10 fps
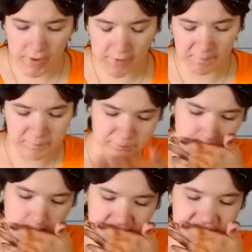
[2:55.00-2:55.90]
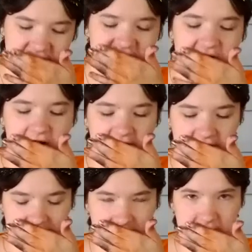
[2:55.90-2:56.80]
Oh, it's got chocolate
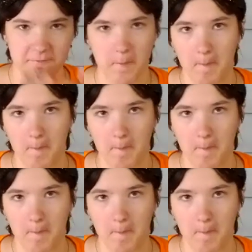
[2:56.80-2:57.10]
in the middle.